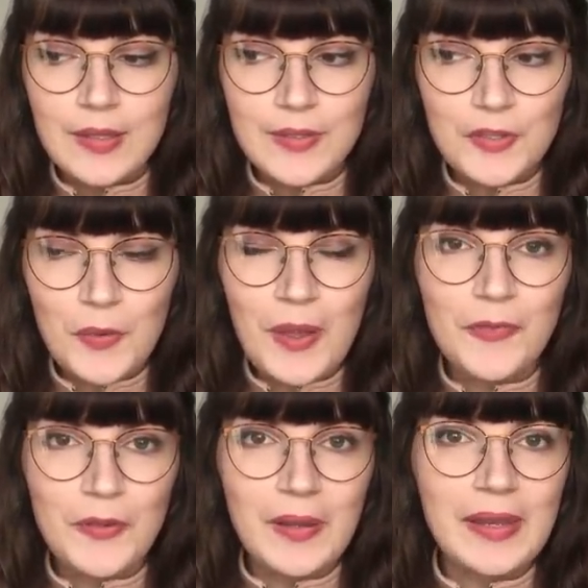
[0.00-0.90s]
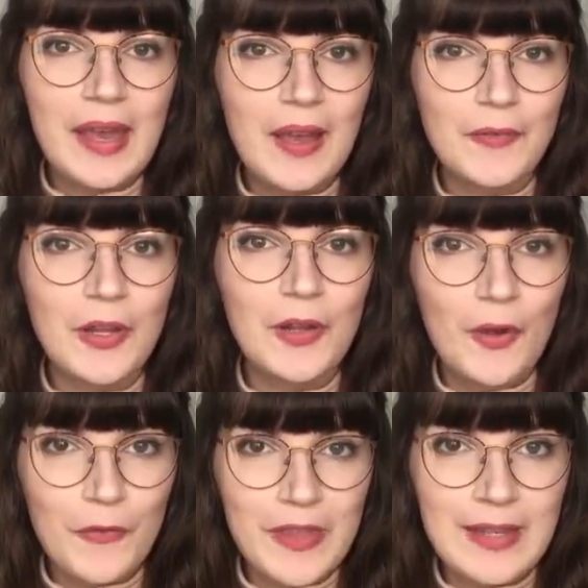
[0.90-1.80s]
So I feel like I have a
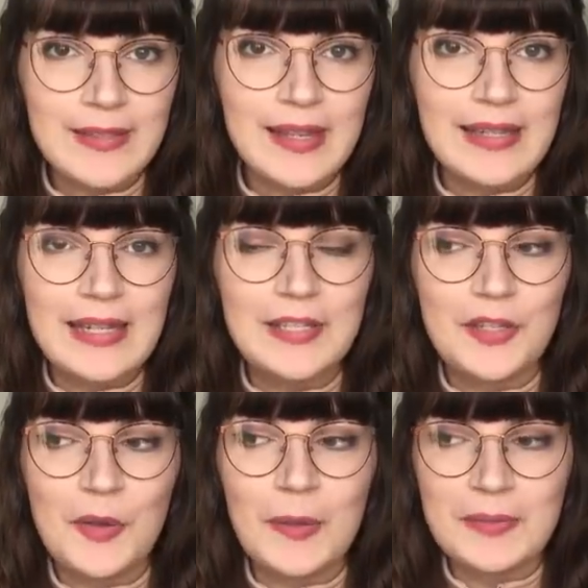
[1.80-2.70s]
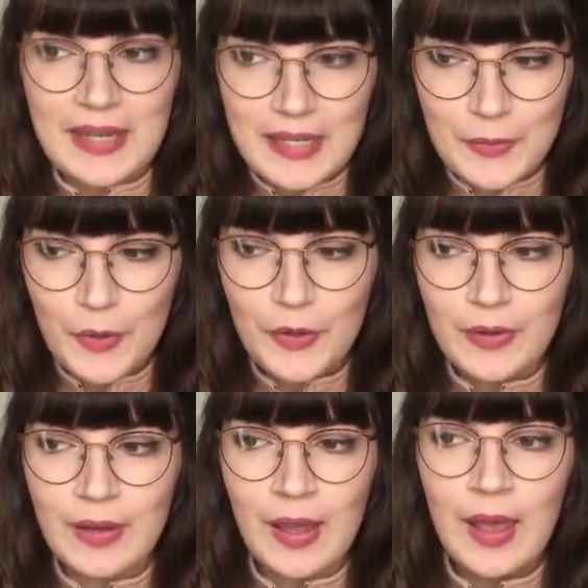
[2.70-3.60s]
lot of things that I need to update you
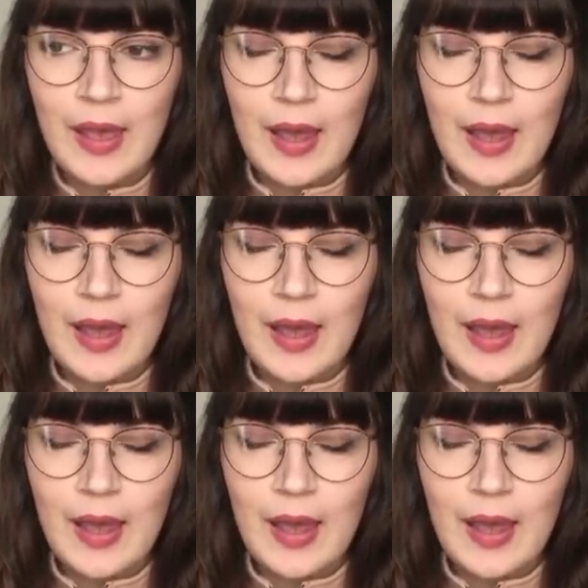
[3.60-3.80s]
on,